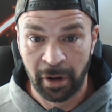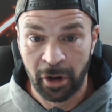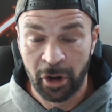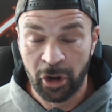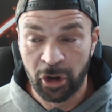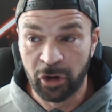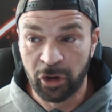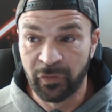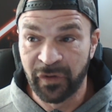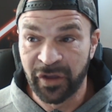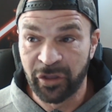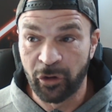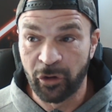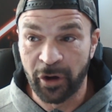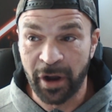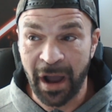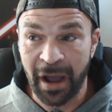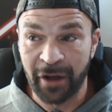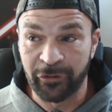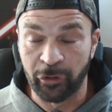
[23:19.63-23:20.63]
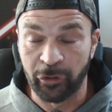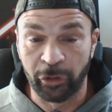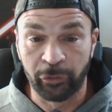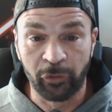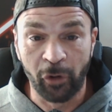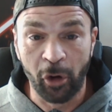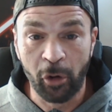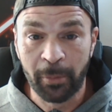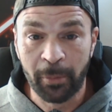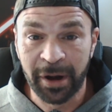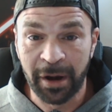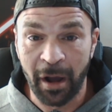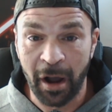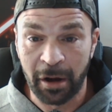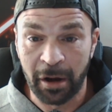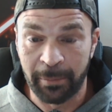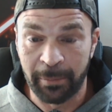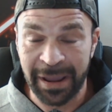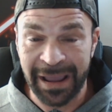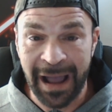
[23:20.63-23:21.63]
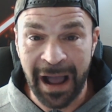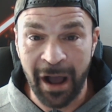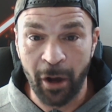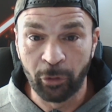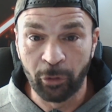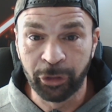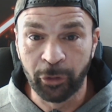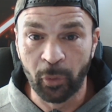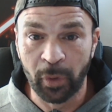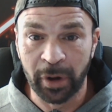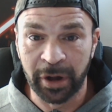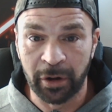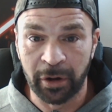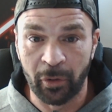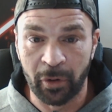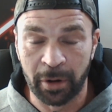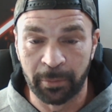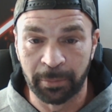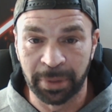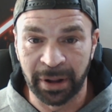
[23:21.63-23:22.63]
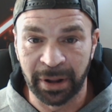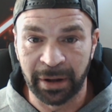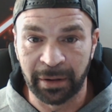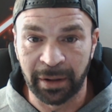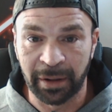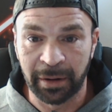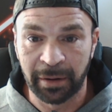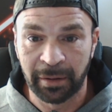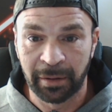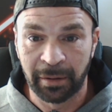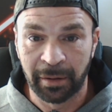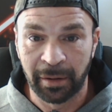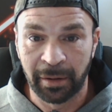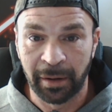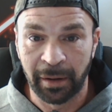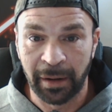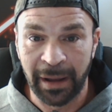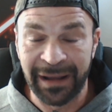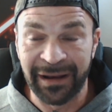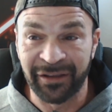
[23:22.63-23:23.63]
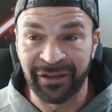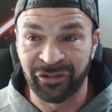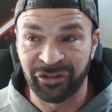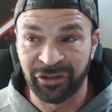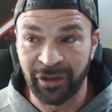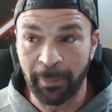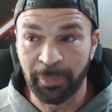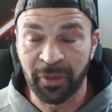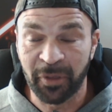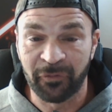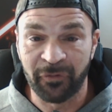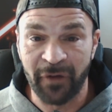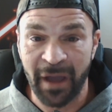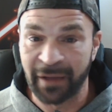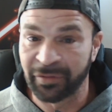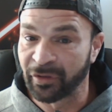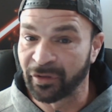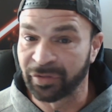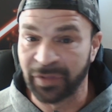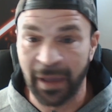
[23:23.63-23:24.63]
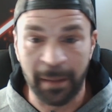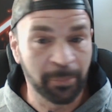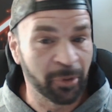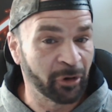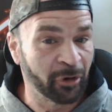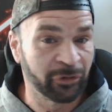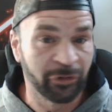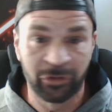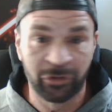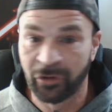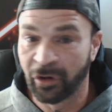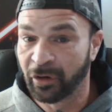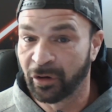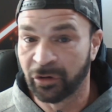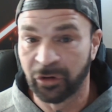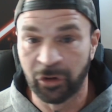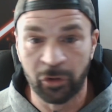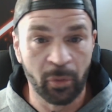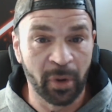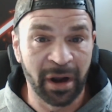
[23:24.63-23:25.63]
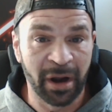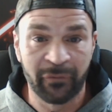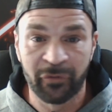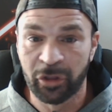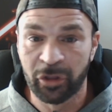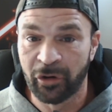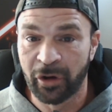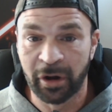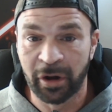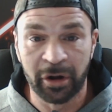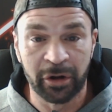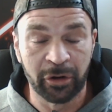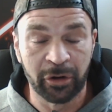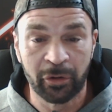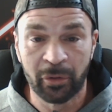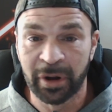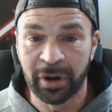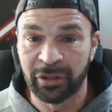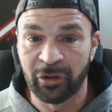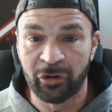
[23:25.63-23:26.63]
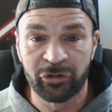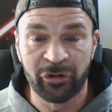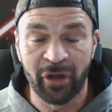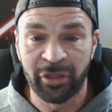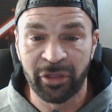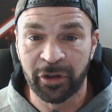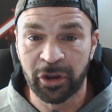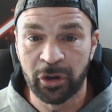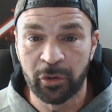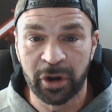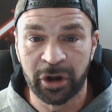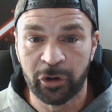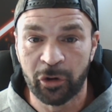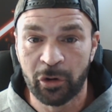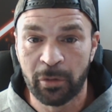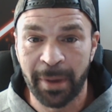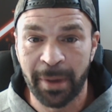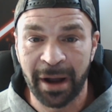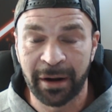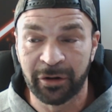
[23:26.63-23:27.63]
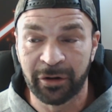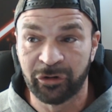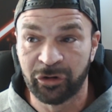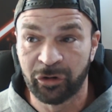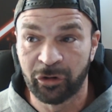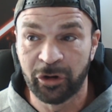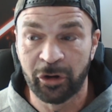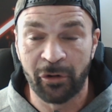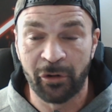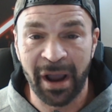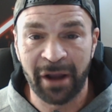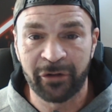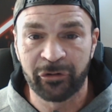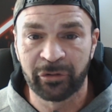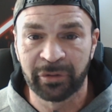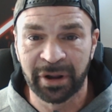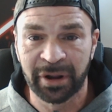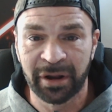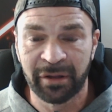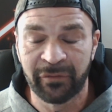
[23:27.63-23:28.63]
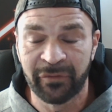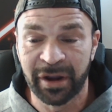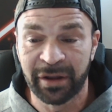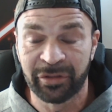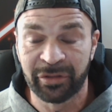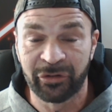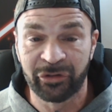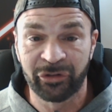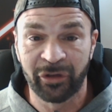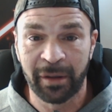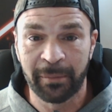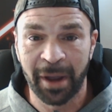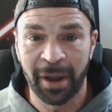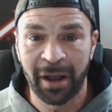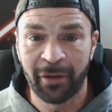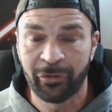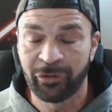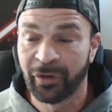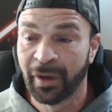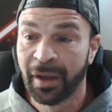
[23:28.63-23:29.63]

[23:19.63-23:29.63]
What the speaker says: You've either got to throw monogamy out the window completely and accept the fact that that person's going to do whatever they're going to do, and there's nothing you can do about it until you're actually living in the same house.